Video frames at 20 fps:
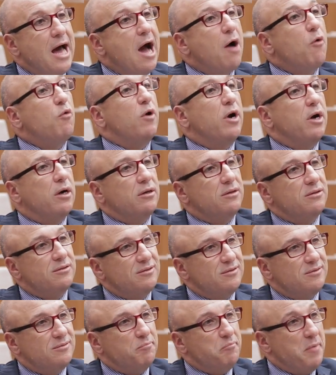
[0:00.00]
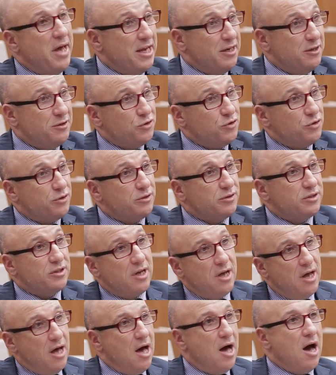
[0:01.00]
our
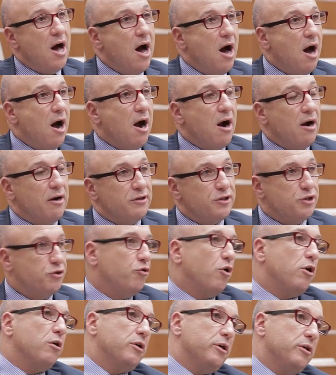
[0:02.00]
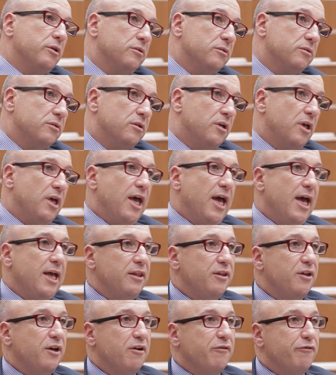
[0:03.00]
managers are stronger.
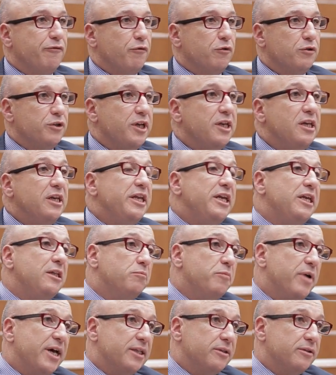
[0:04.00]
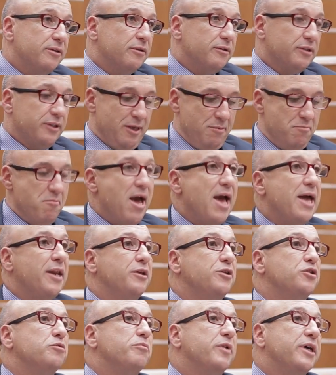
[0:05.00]
And therefore they lead better, they
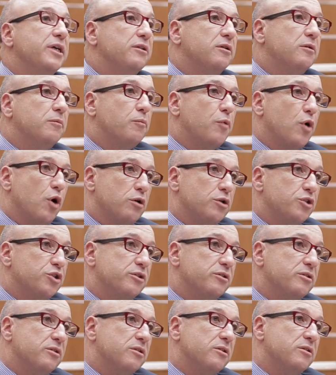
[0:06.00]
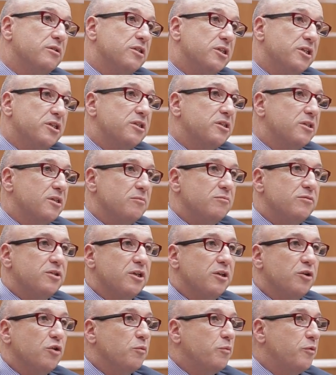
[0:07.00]
manage better projects and
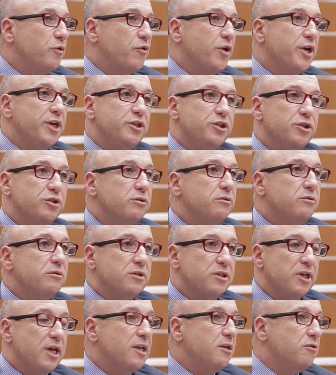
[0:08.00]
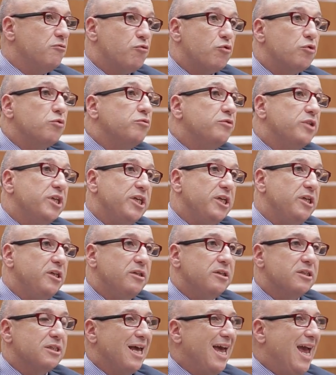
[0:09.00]
systems and operations and
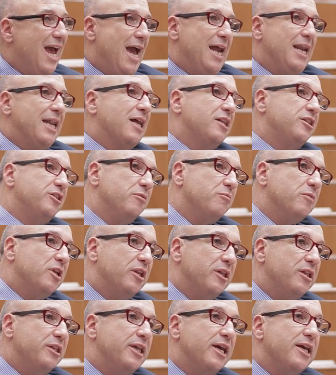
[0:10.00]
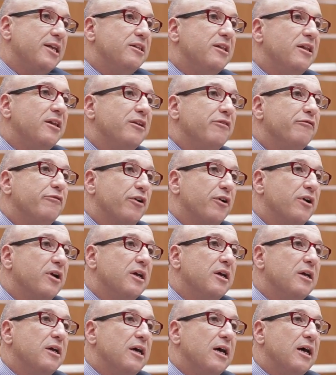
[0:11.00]
routines, and ultimately they deliver